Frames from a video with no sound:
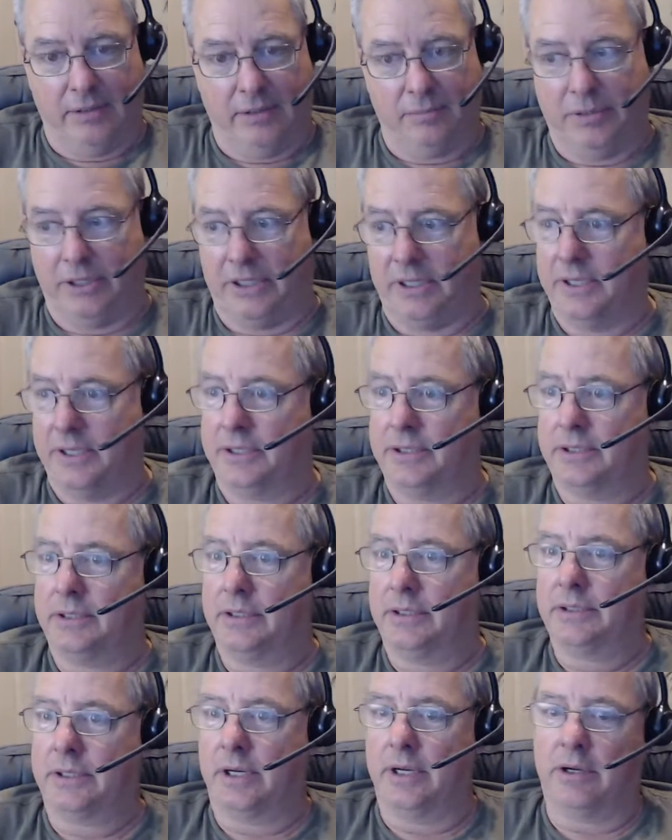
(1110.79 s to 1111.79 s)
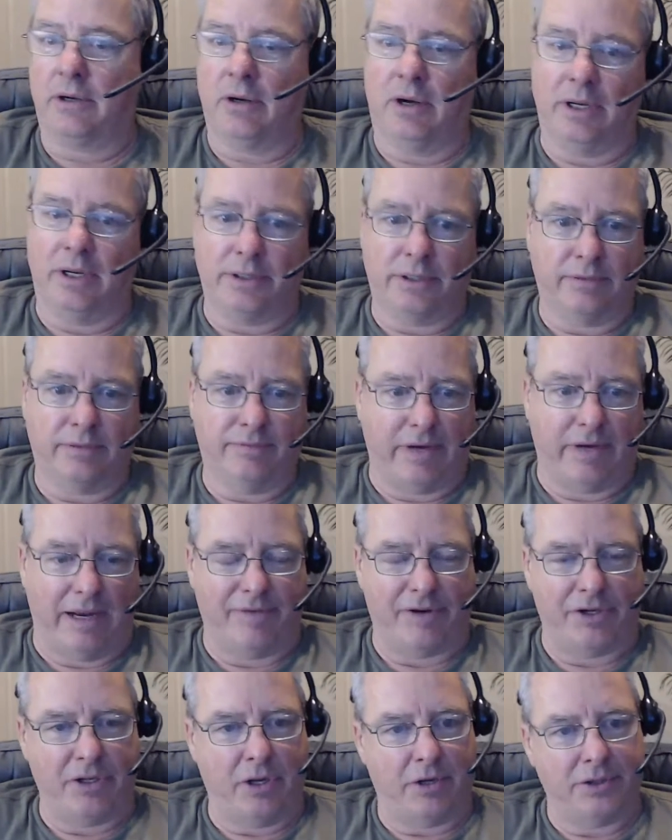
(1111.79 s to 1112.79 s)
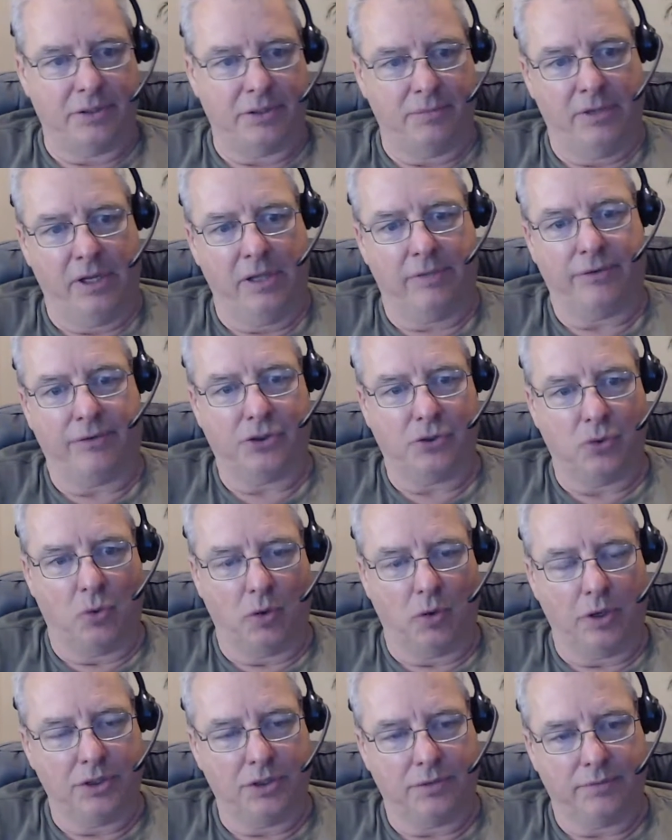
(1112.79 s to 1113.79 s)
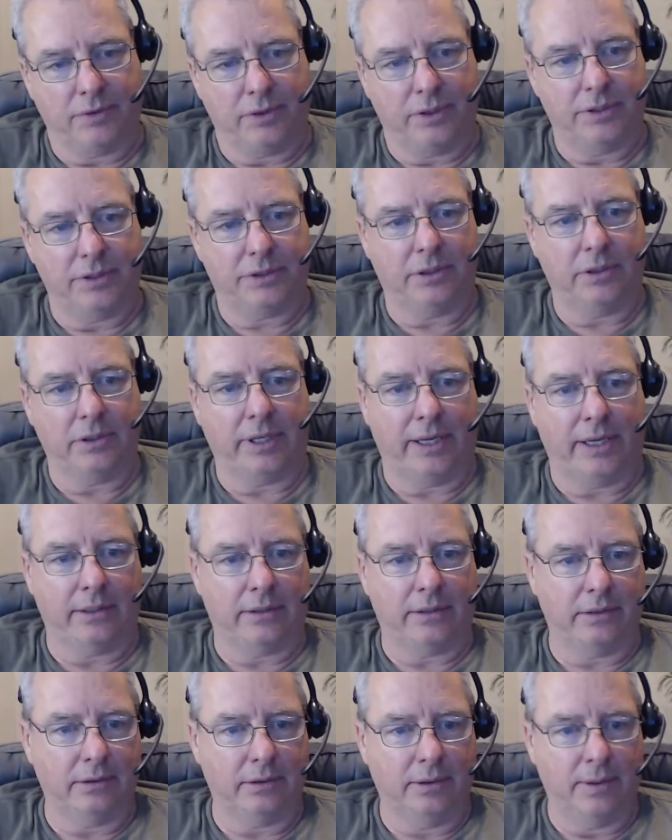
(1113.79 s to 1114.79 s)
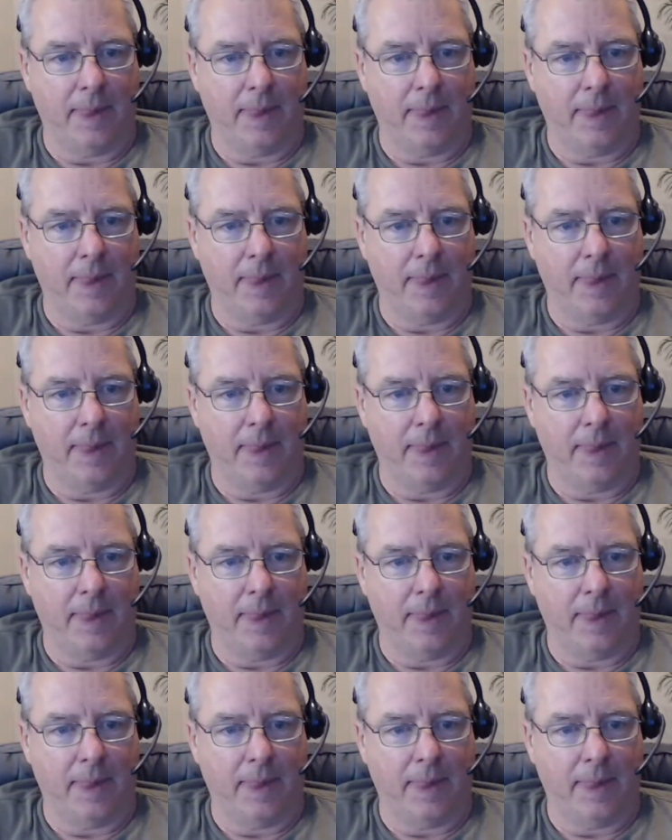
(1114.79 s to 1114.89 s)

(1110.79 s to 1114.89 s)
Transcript: because it's going to cost $500 a month for storage for this and that, and